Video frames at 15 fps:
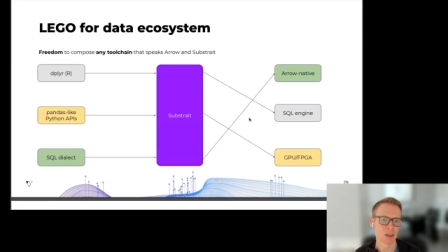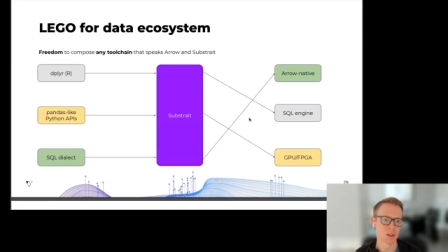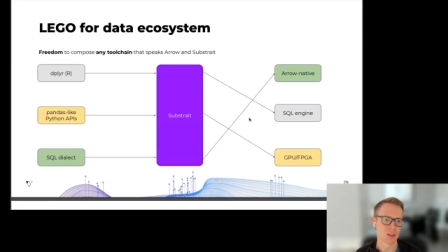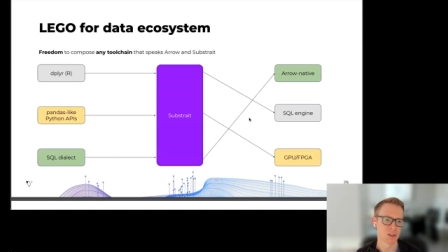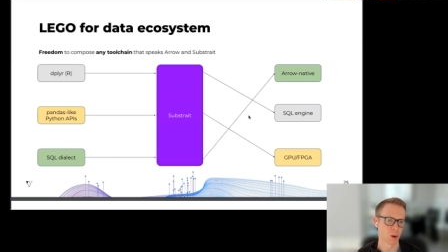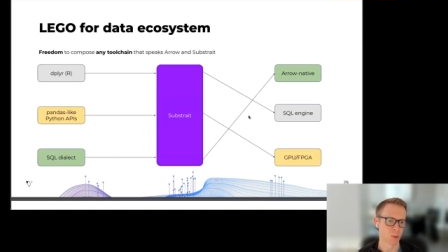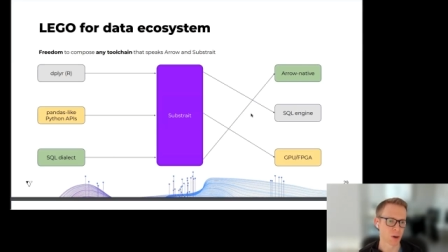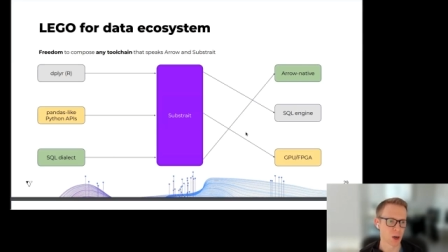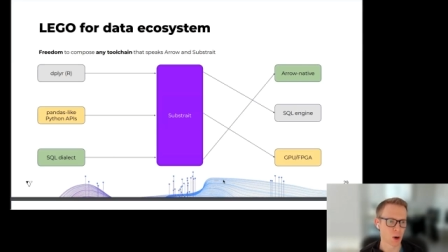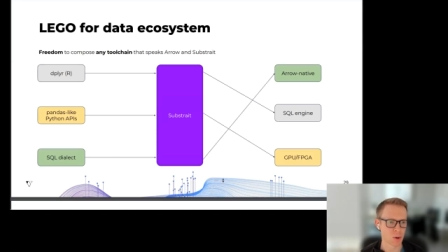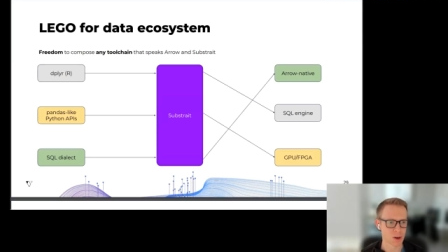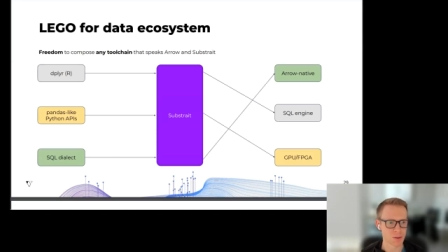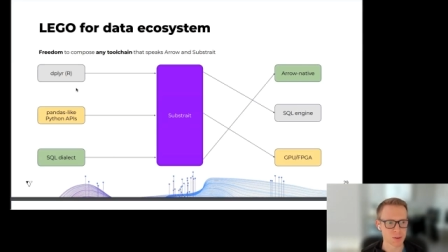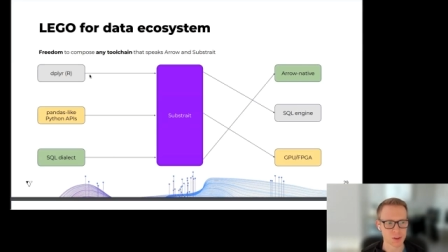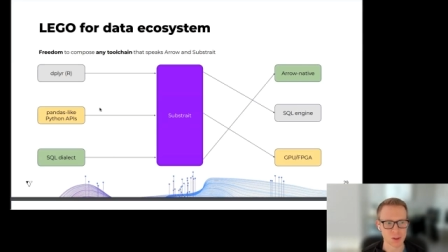So we're
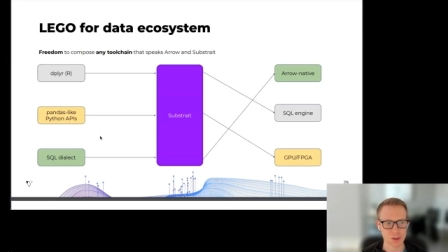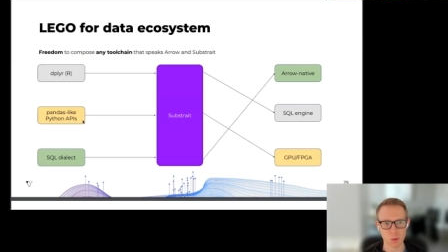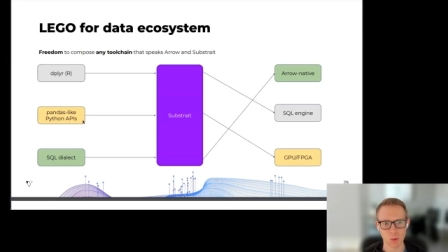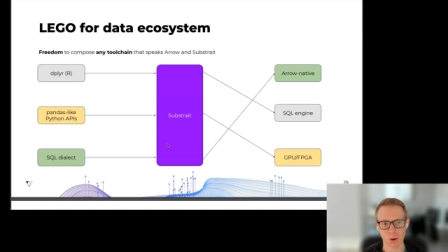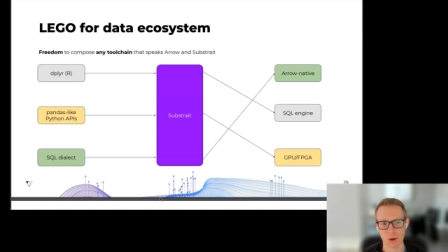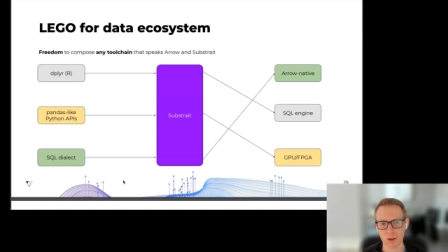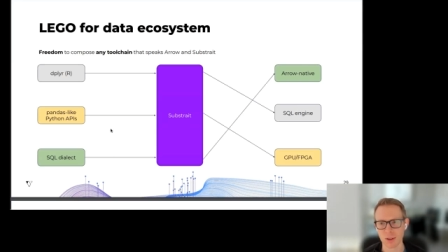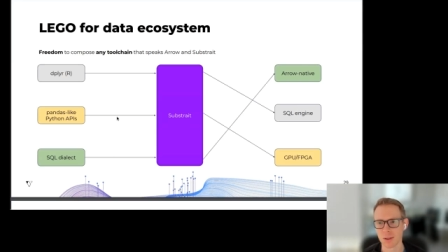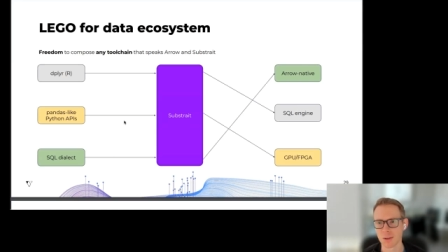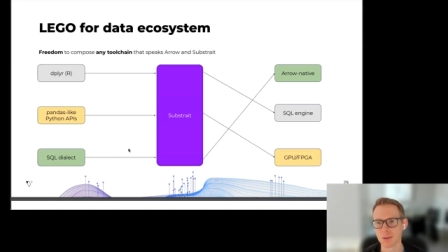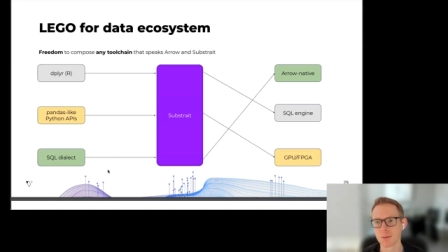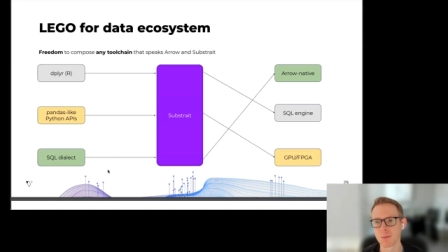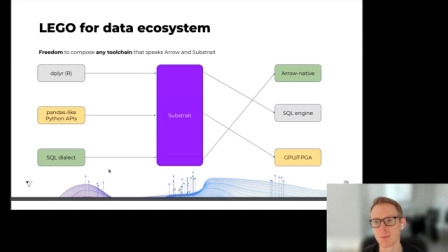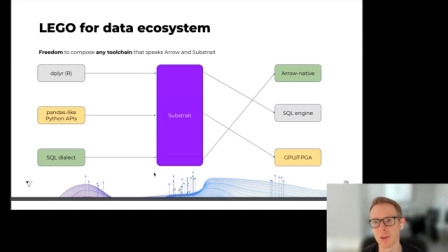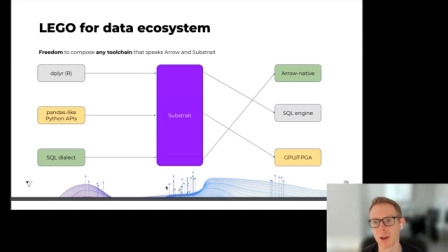going for this world
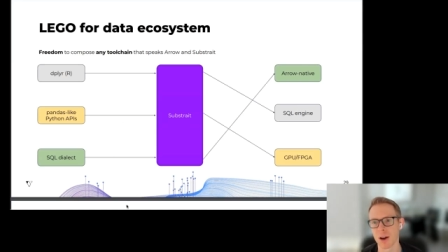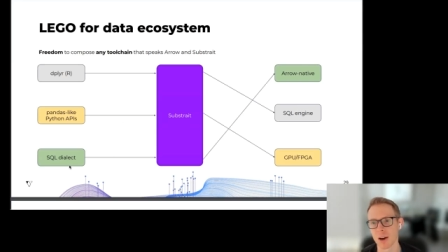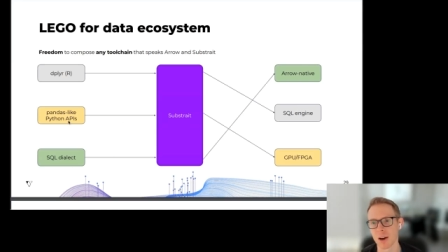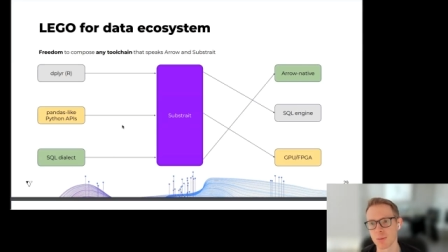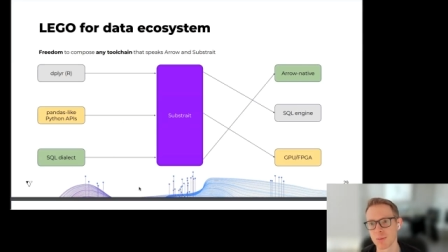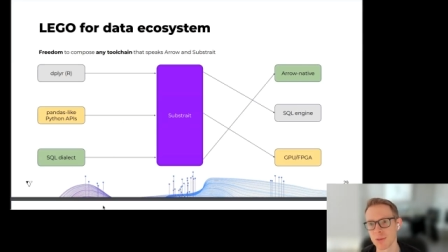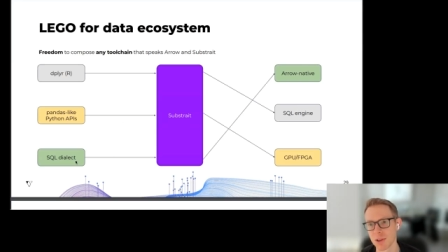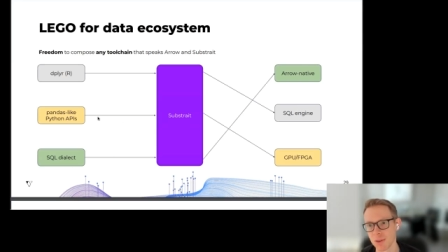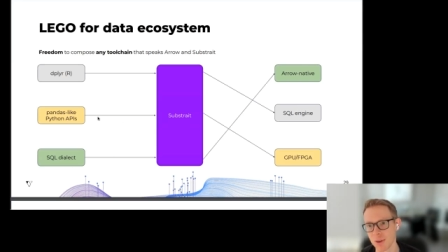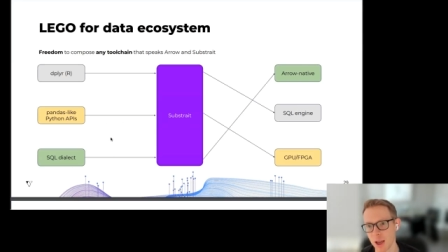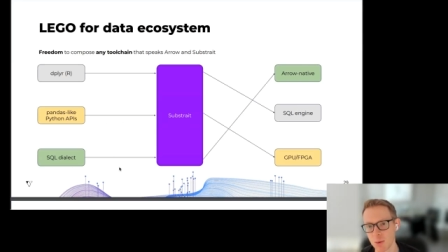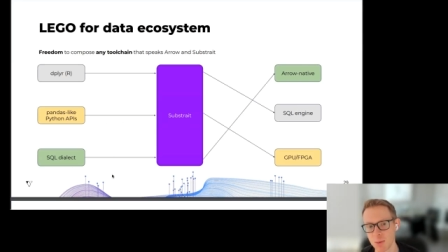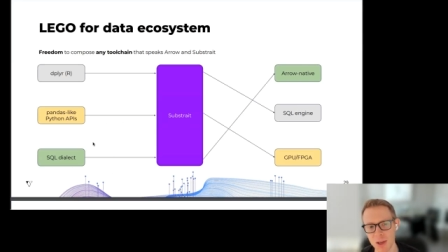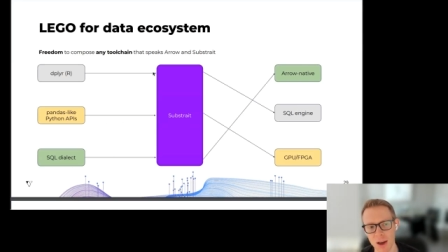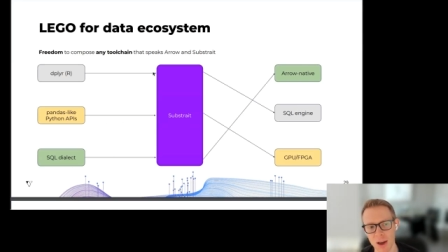of um,
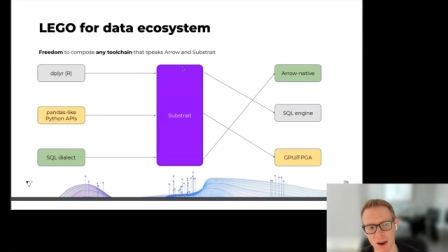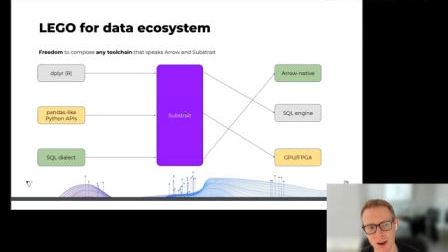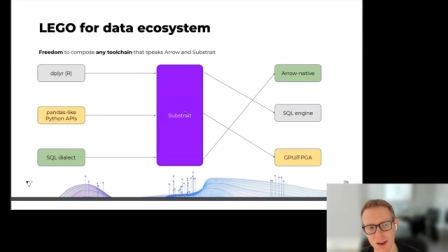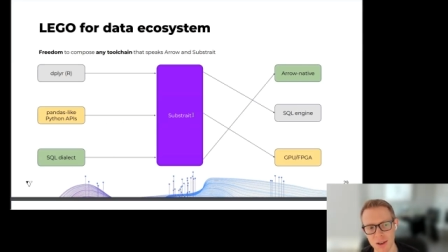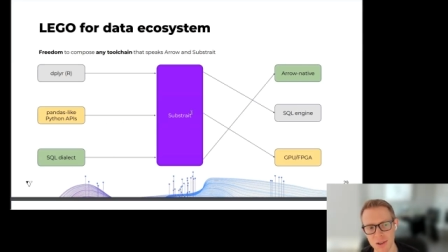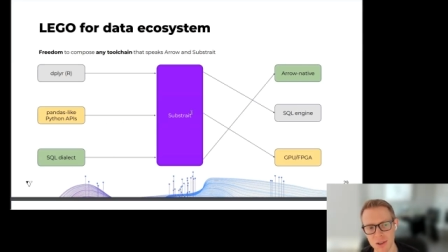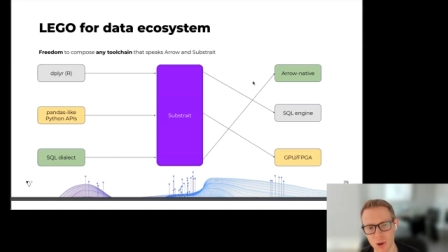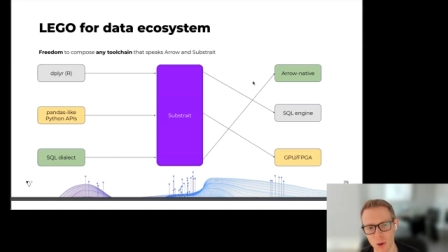different APIs